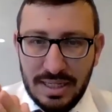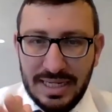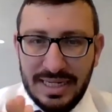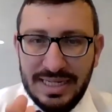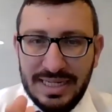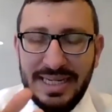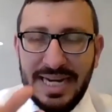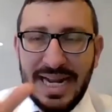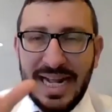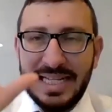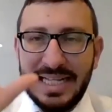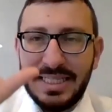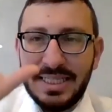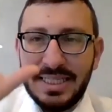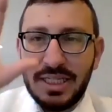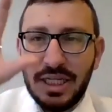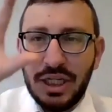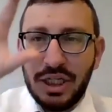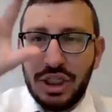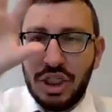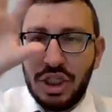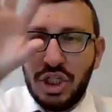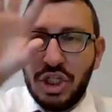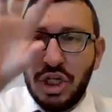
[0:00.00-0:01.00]
gets
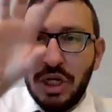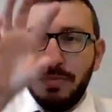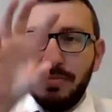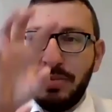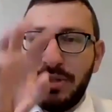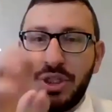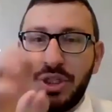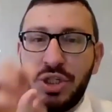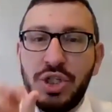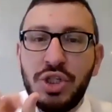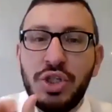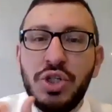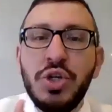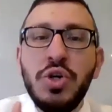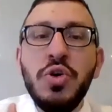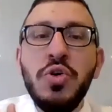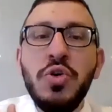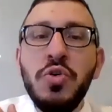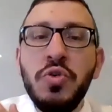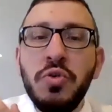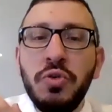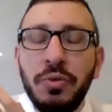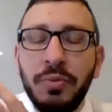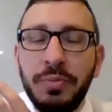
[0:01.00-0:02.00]

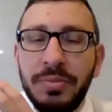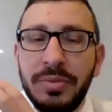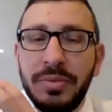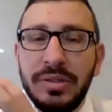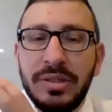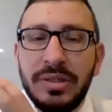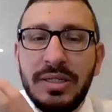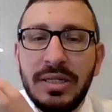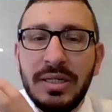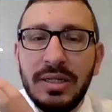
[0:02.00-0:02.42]
subsumed